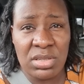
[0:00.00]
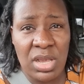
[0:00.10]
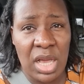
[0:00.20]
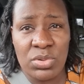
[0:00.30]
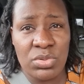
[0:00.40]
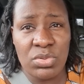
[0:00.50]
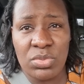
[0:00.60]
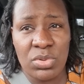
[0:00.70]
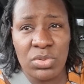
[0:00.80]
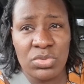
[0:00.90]
I don't know.
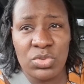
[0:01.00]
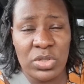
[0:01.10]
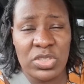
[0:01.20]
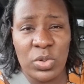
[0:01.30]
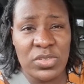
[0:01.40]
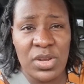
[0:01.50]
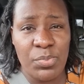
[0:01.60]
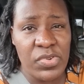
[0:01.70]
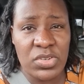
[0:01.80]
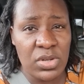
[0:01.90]
She wasn't a
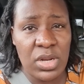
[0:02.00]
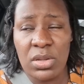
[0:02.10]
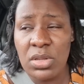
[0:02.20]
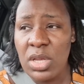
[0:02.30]
professional.